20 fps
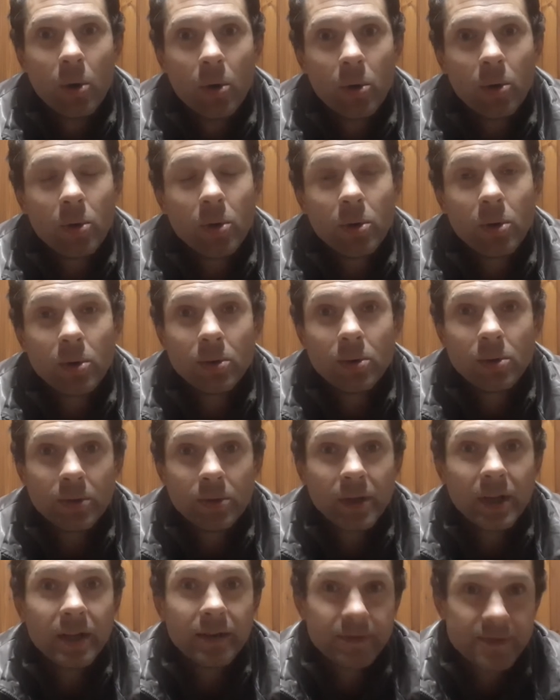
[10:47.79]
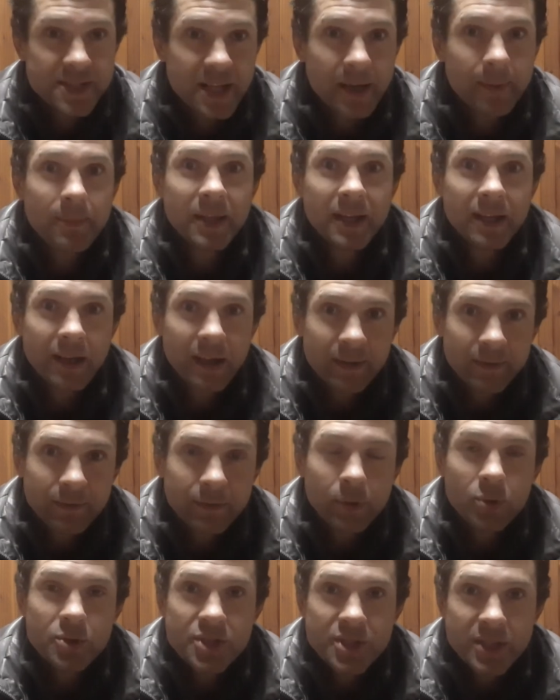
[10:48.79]
or if something
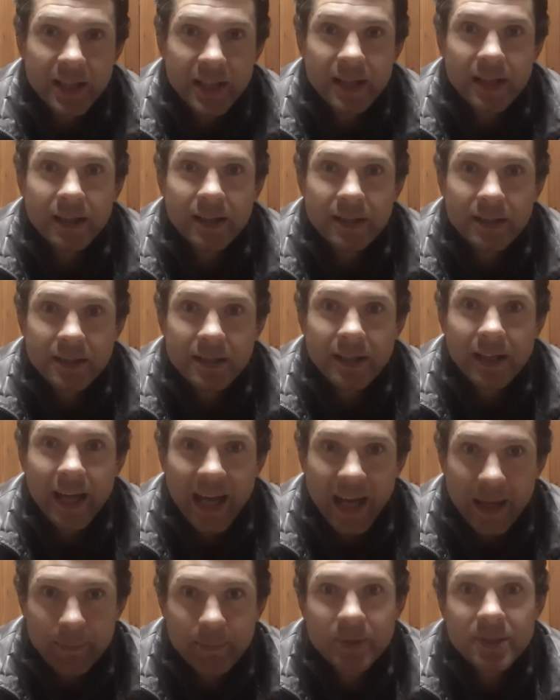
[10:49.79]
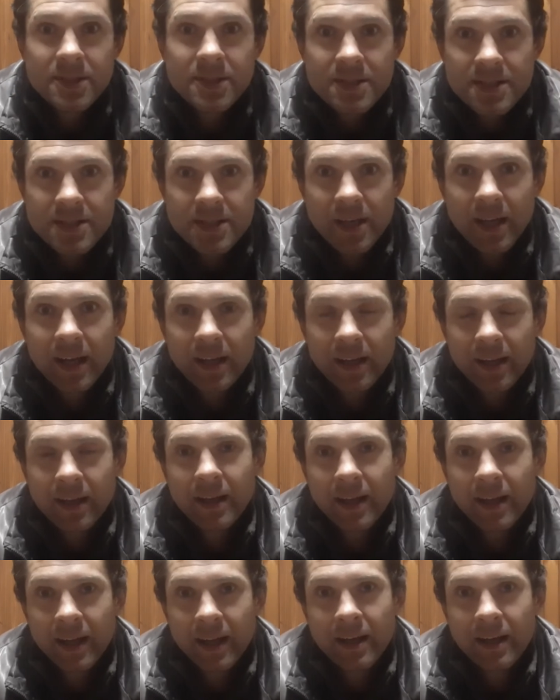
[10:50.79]
unfortunate happens
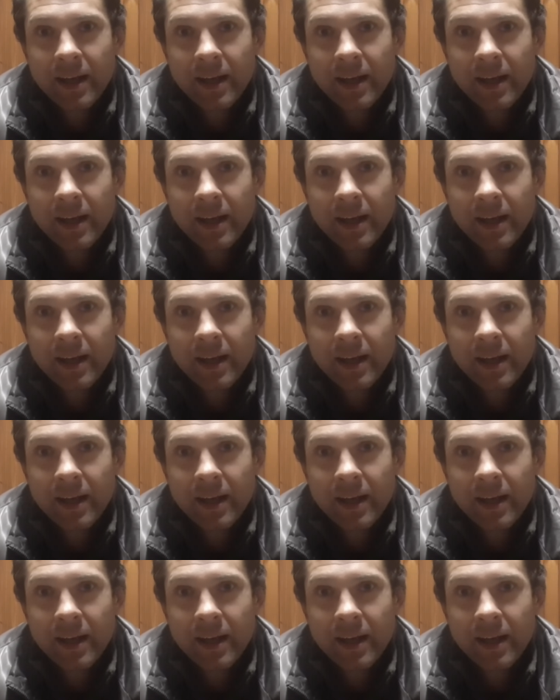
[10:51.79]
and